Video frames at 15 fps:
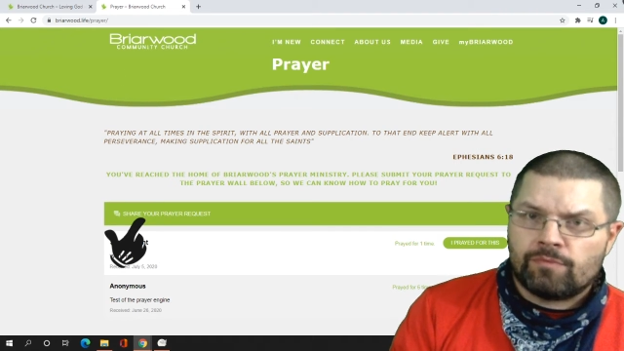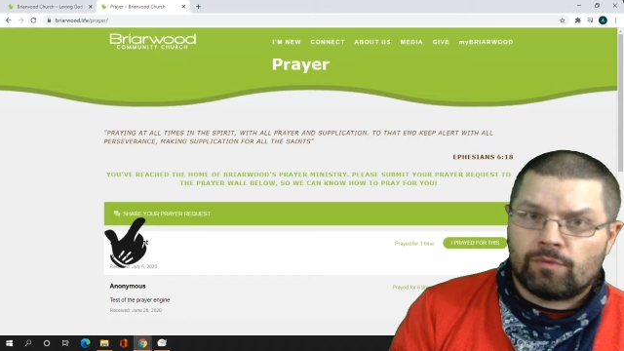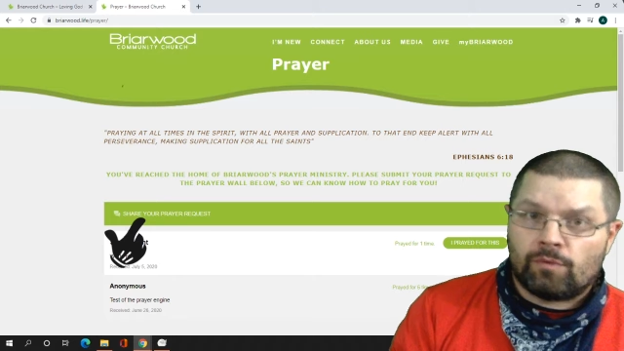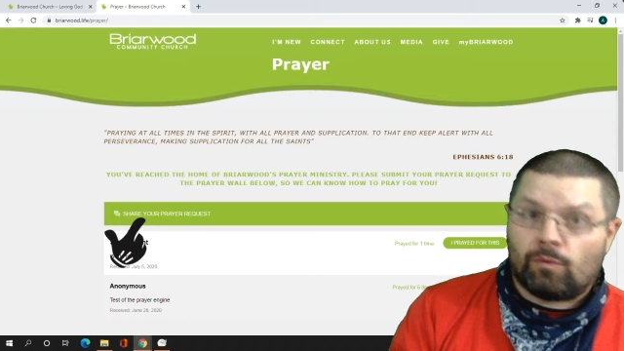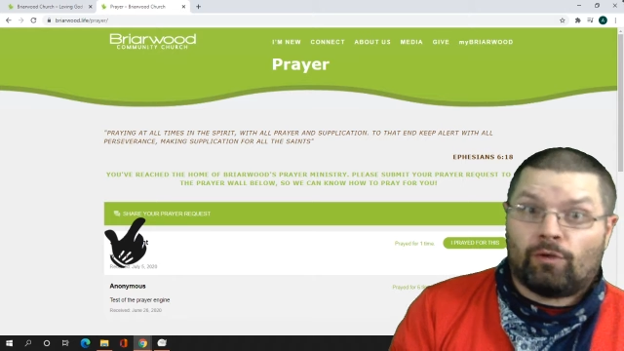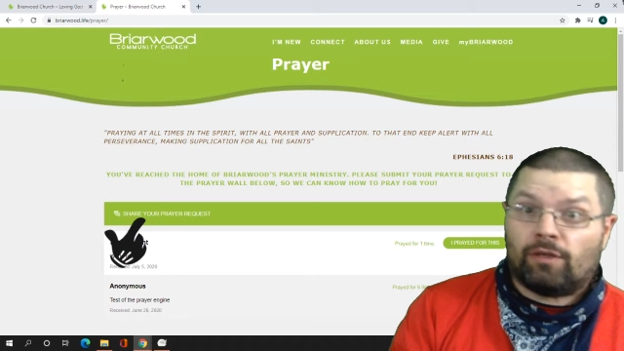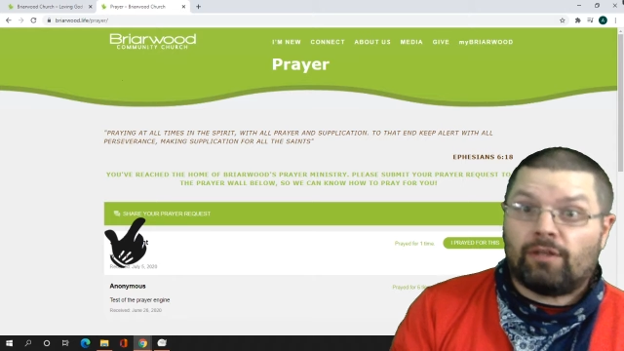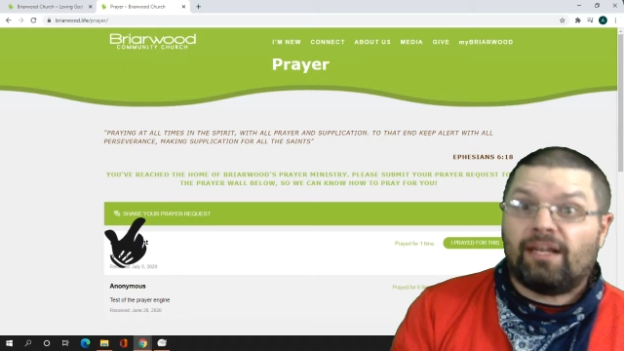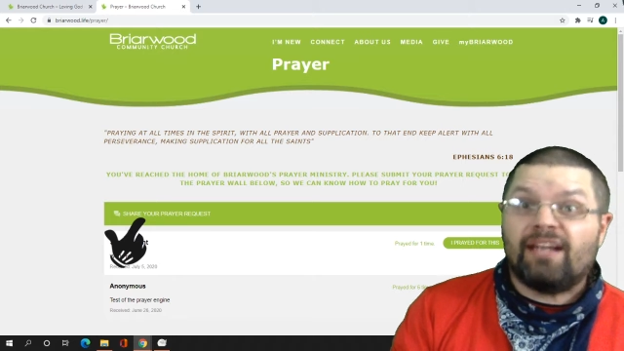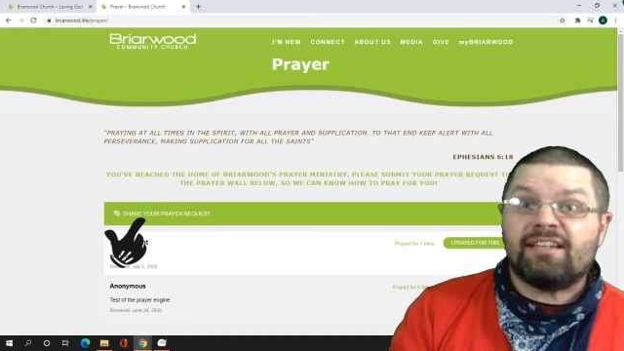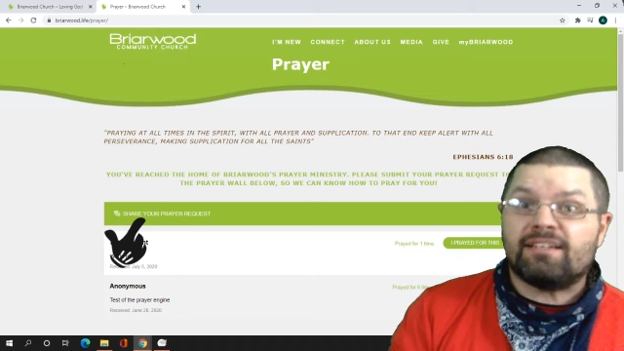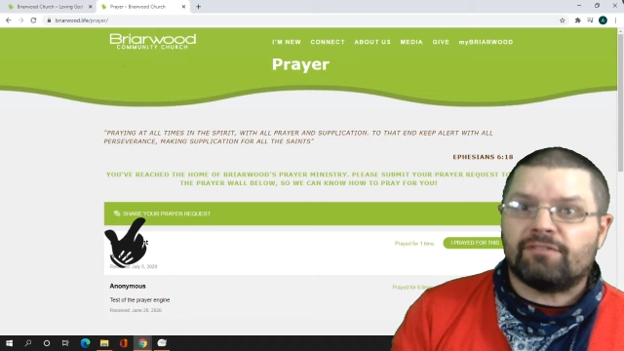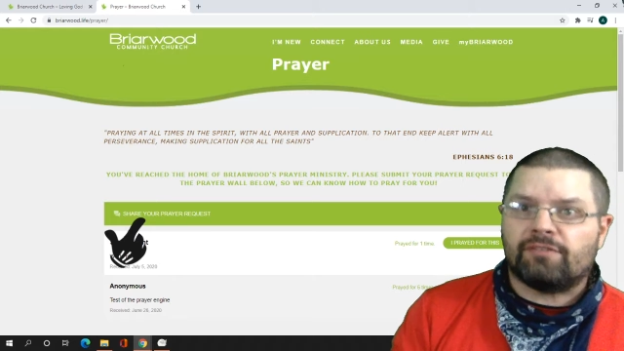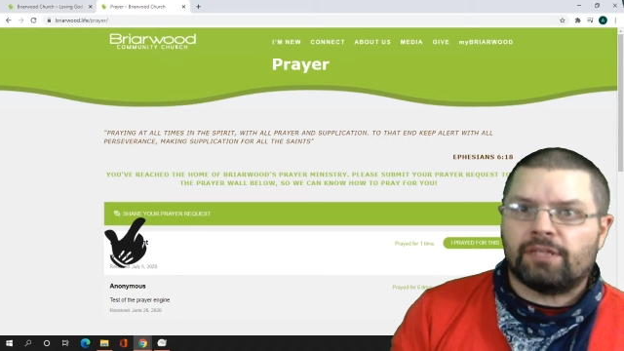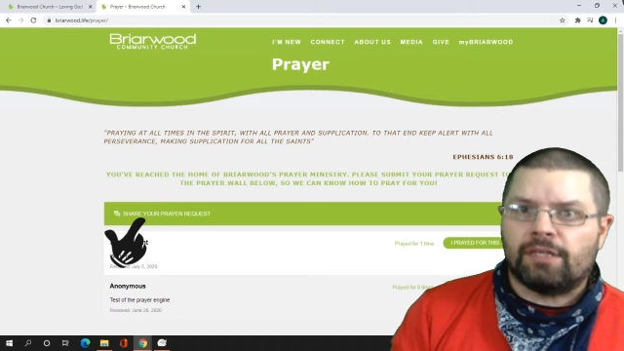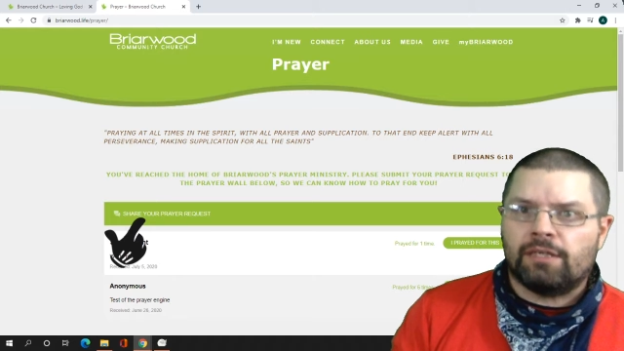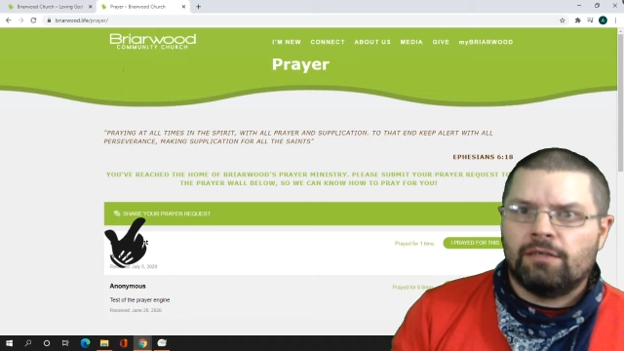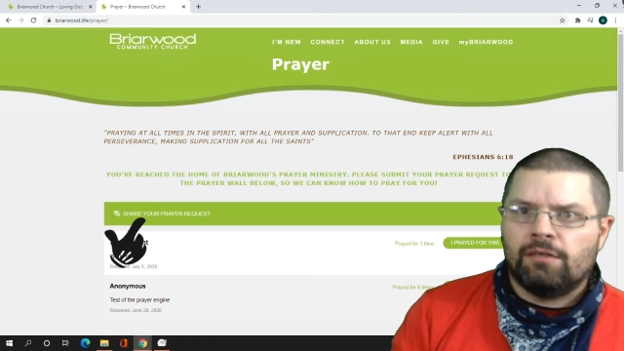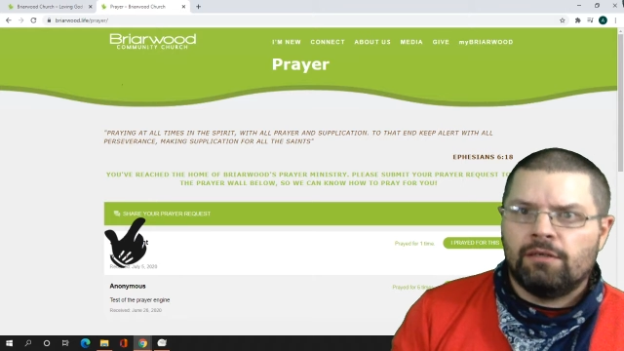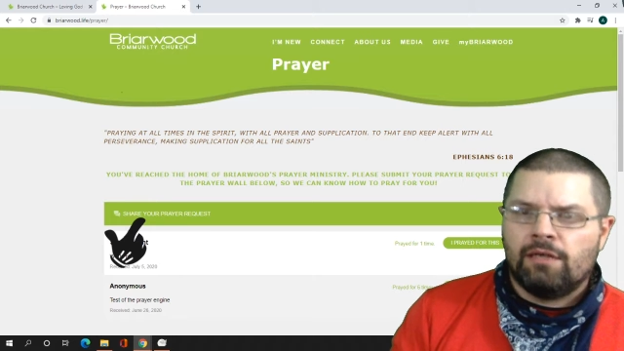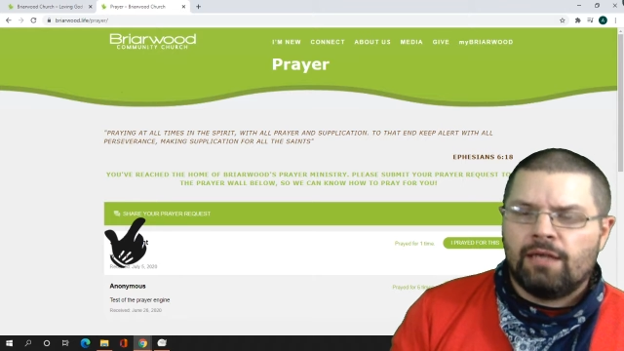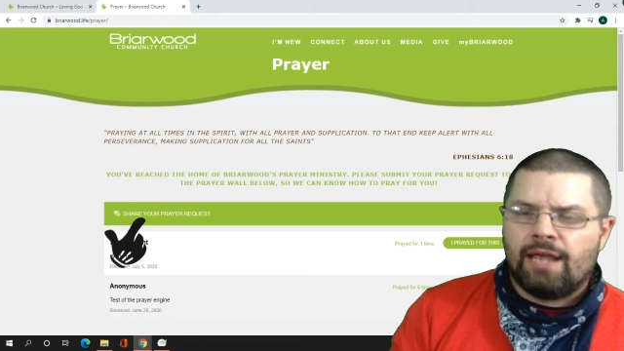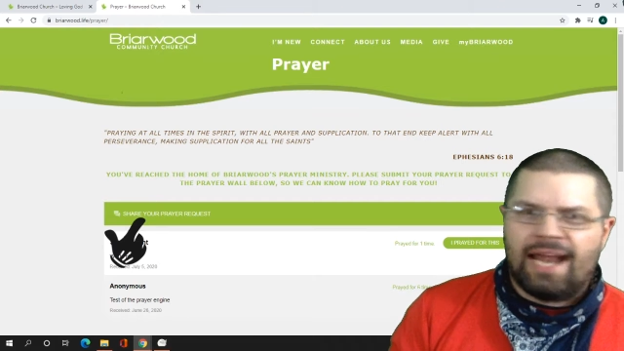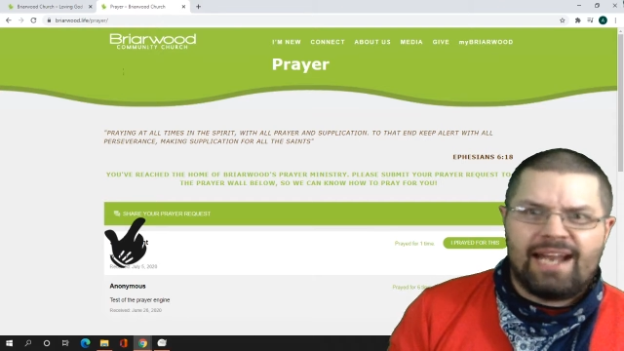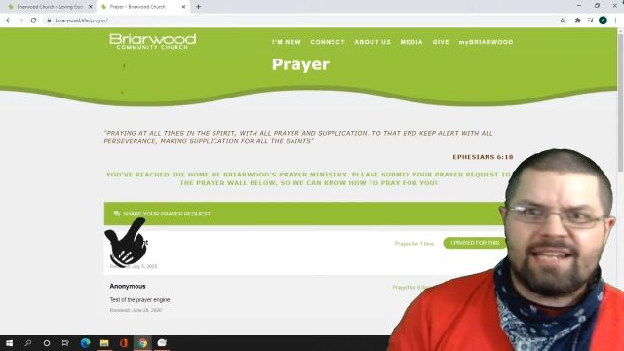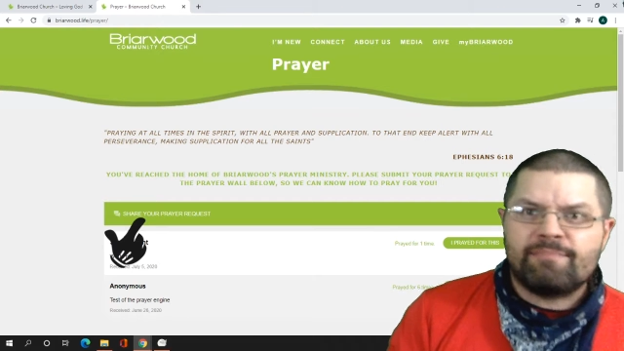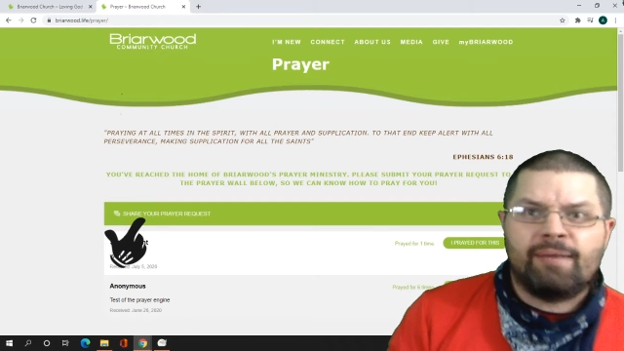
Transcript: or collectively. And as